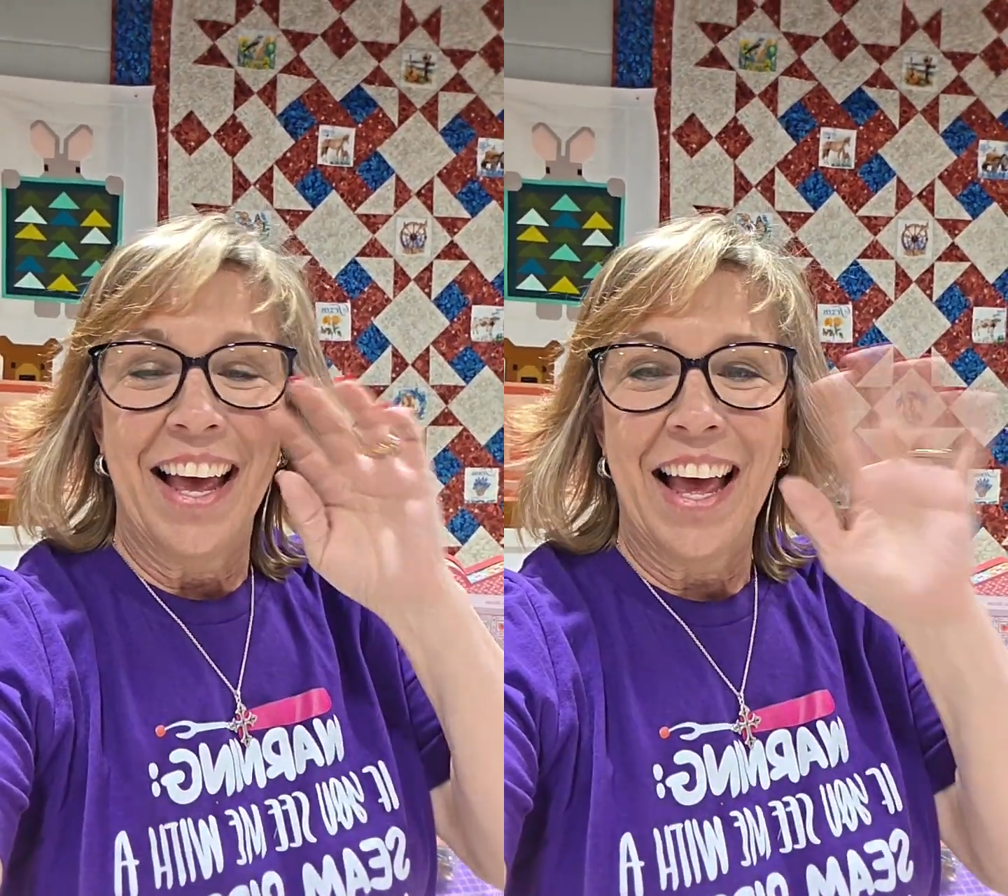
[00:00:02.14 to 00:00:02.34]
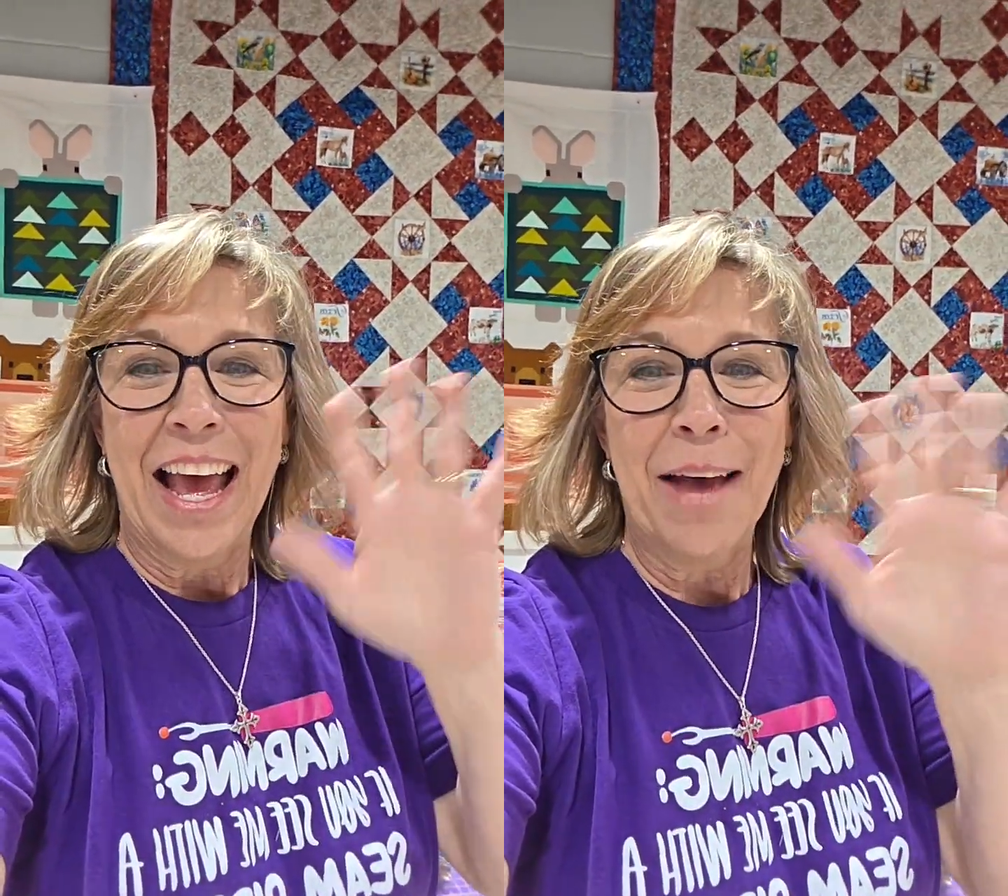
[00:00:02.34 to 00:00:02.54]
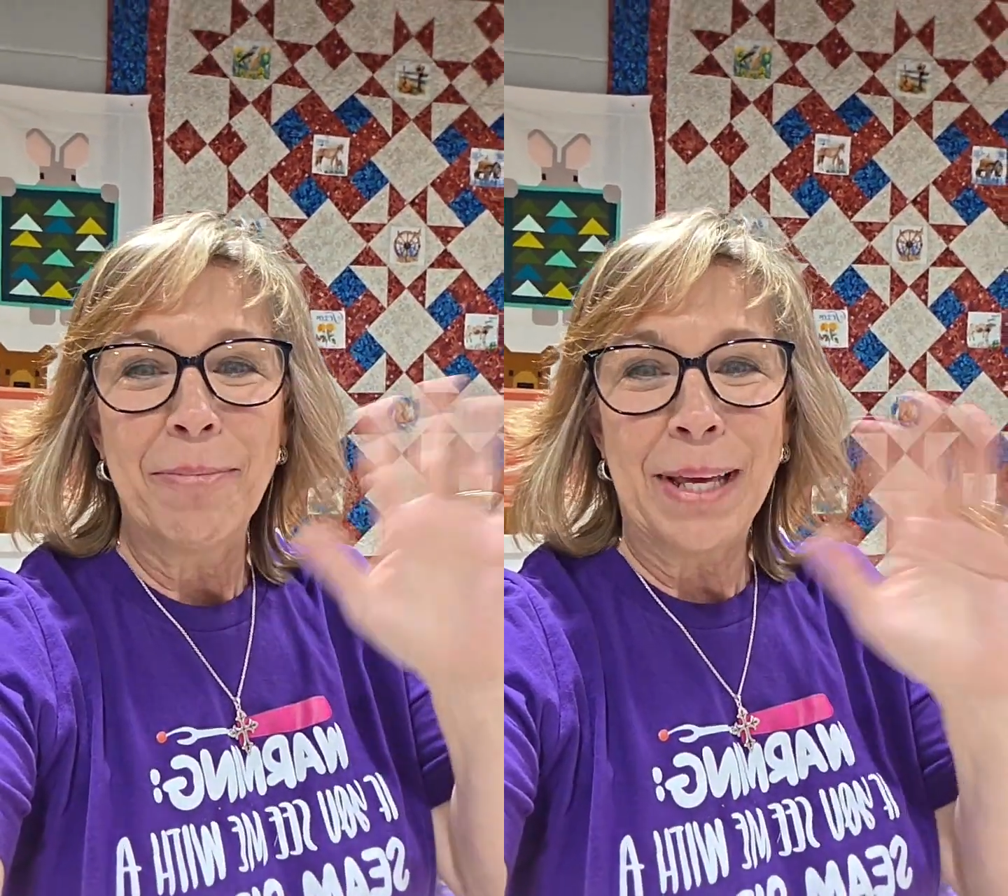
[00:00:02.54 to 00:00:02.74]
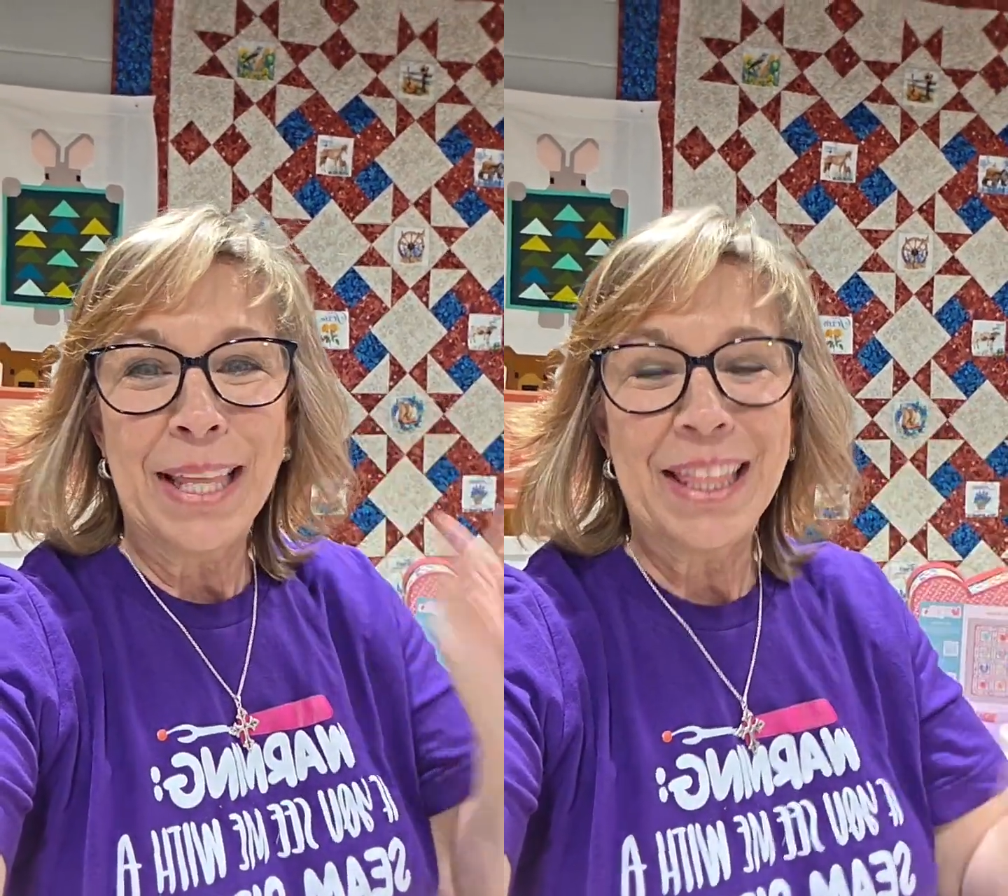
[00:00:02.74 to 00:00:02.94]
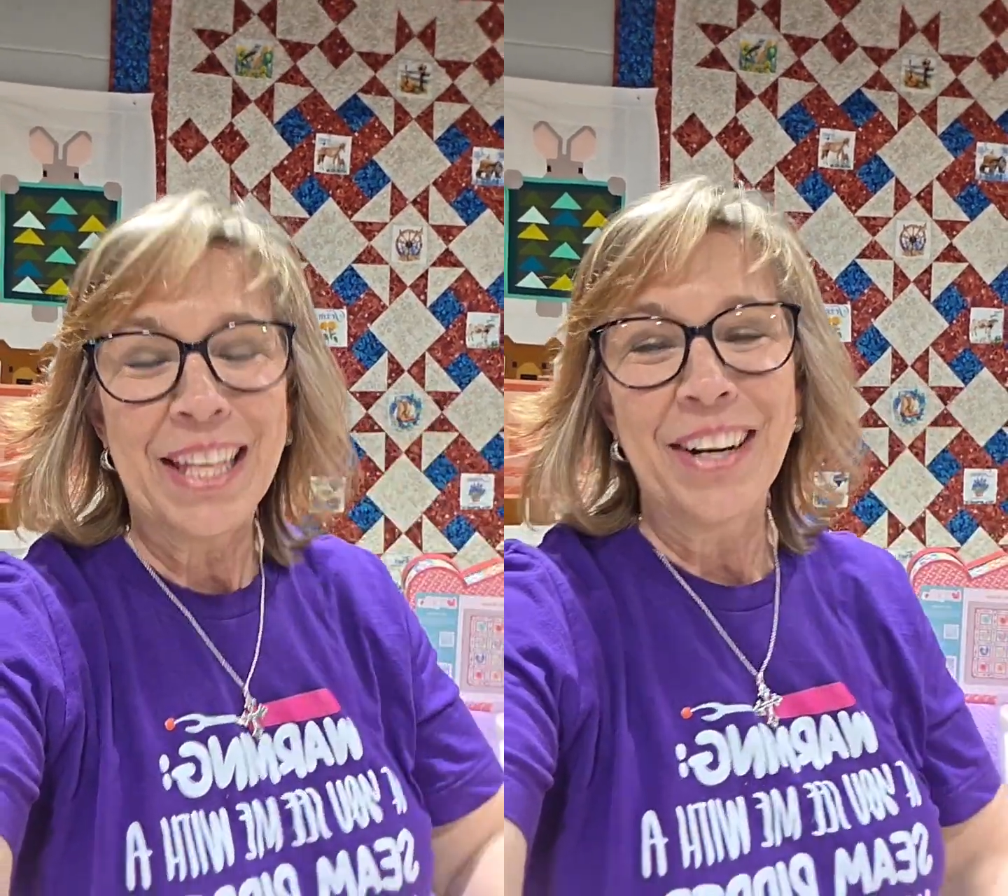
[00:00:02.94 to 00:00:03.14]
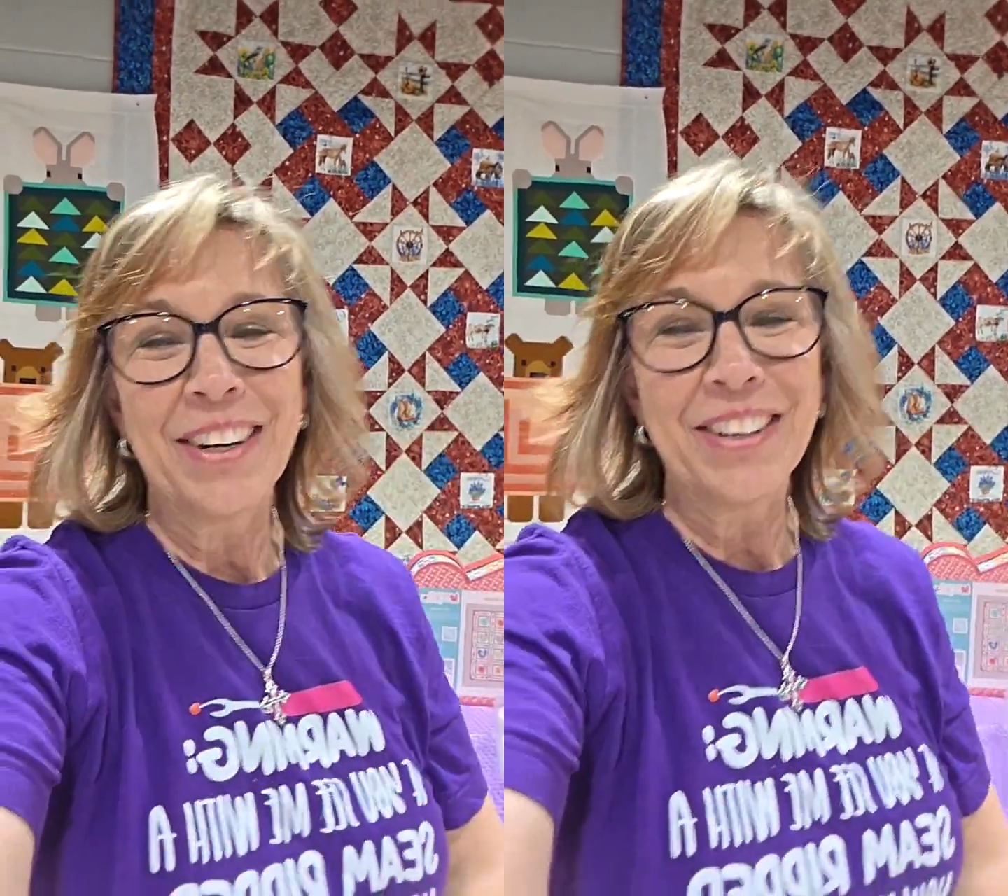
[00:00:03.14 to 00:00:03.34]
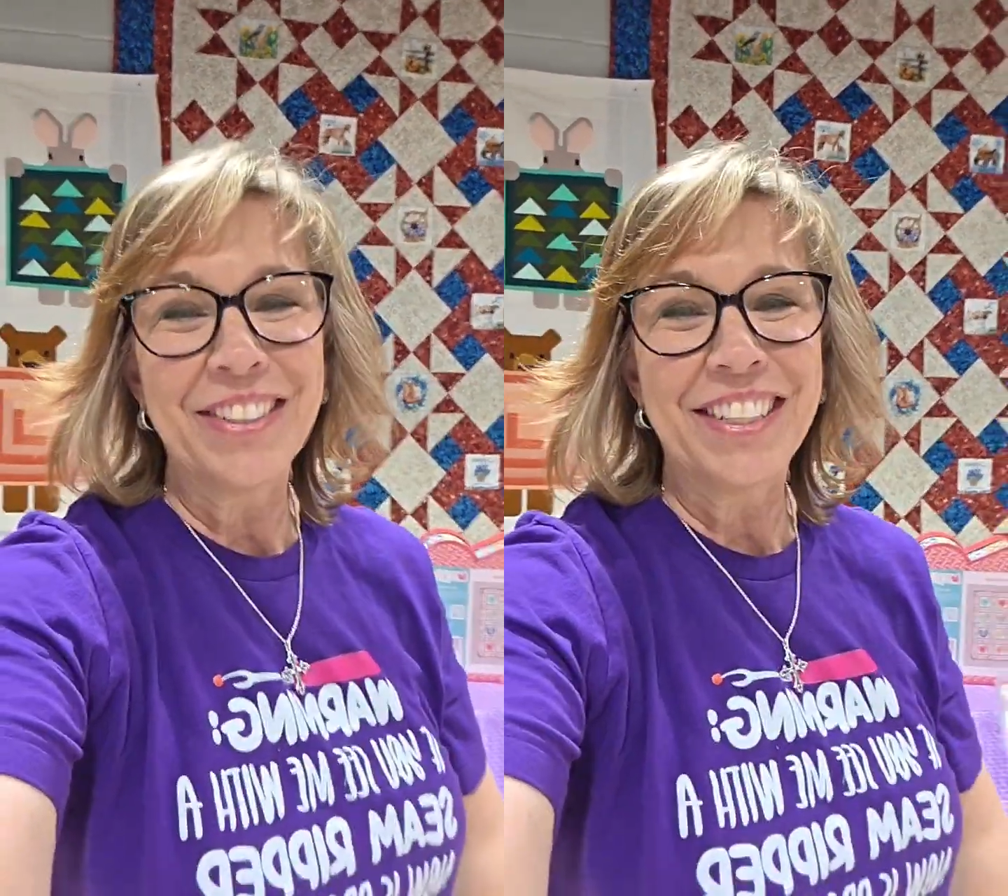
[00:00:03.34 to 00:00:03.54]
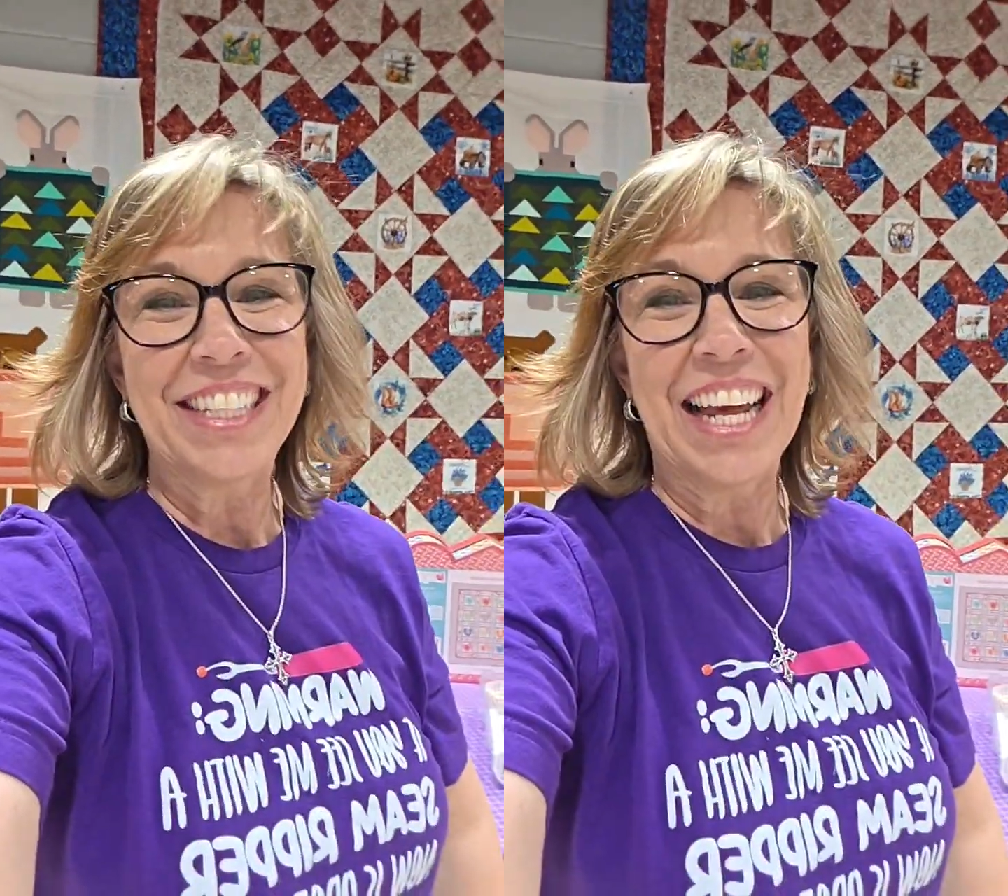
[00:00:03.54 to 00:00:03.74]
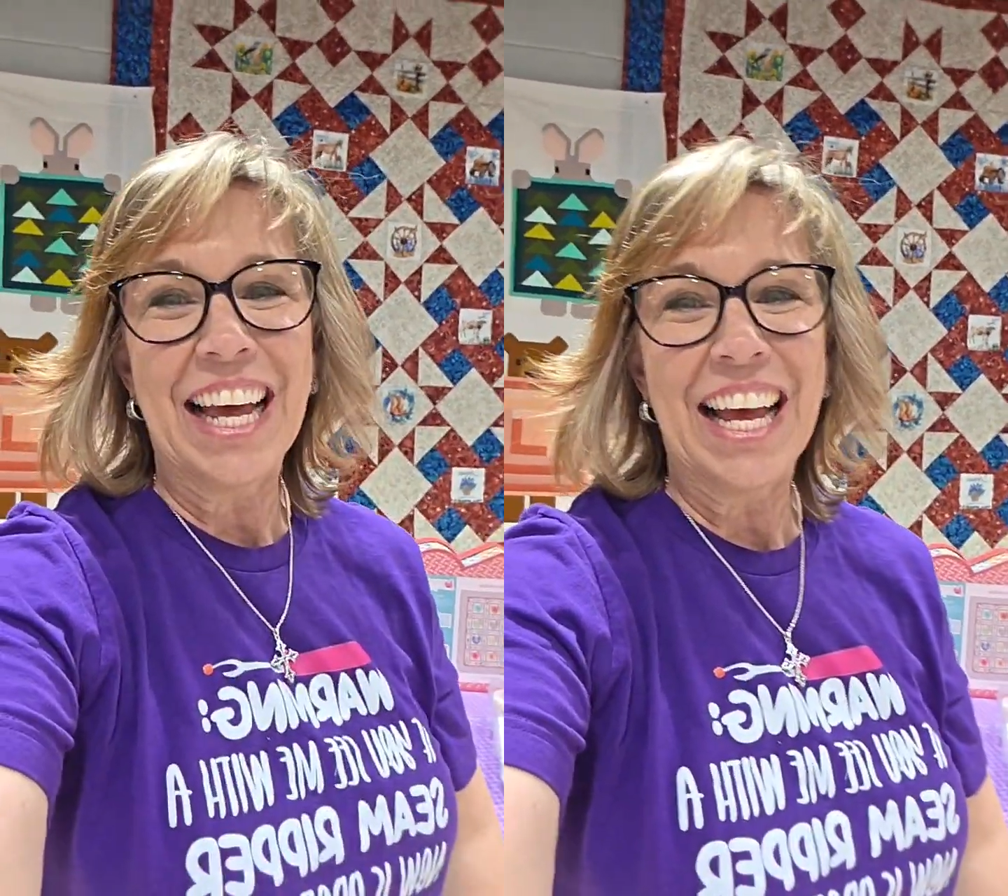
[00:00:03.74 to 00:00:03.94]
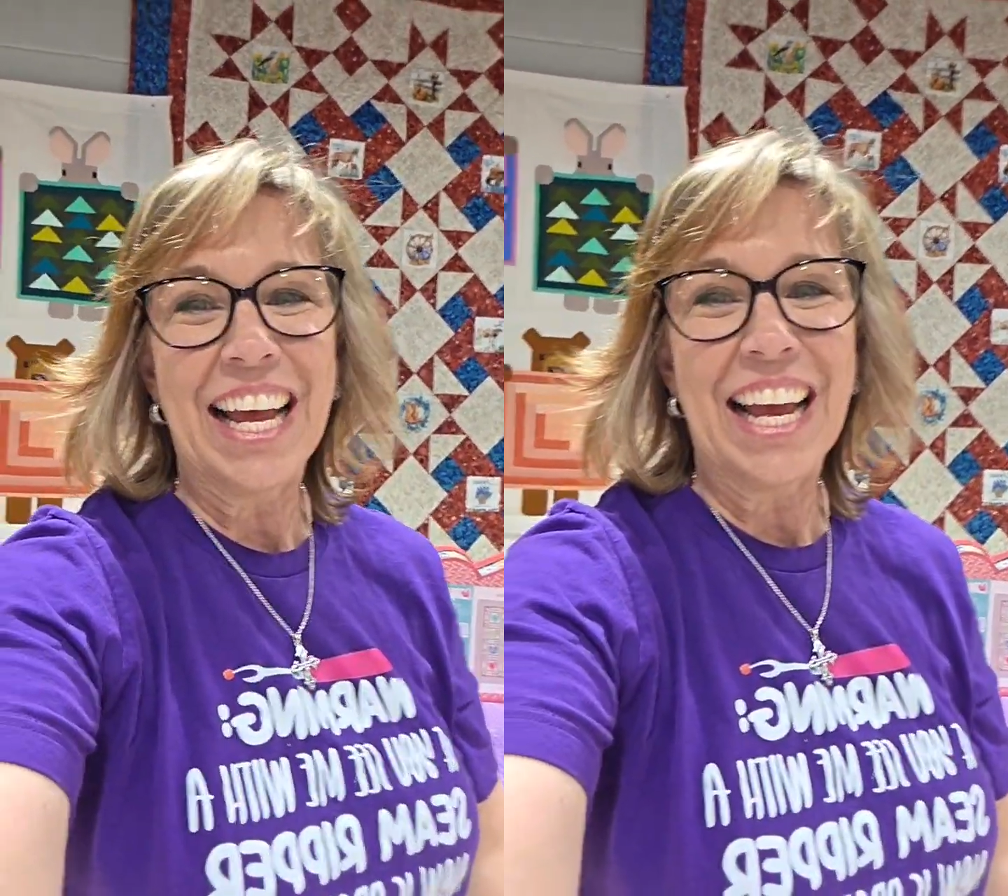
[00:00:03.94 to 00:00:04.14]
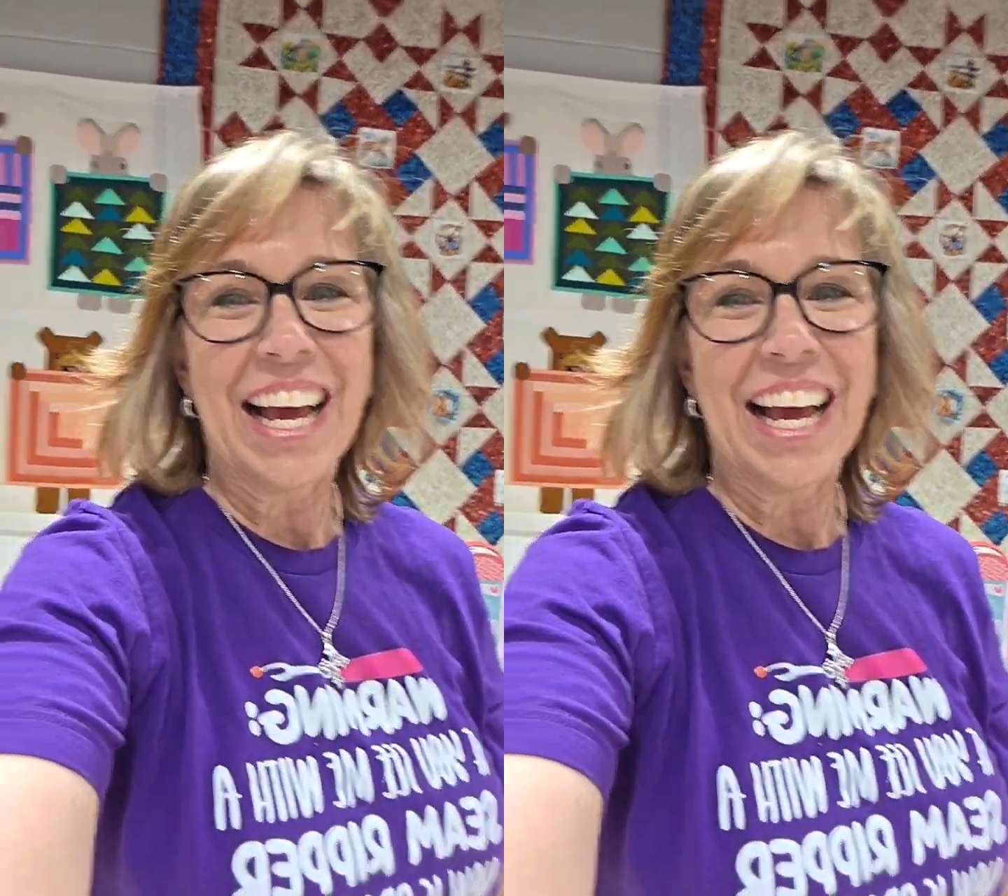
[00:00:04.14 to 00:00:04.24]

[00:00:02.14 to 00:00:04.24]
Happy Thursday.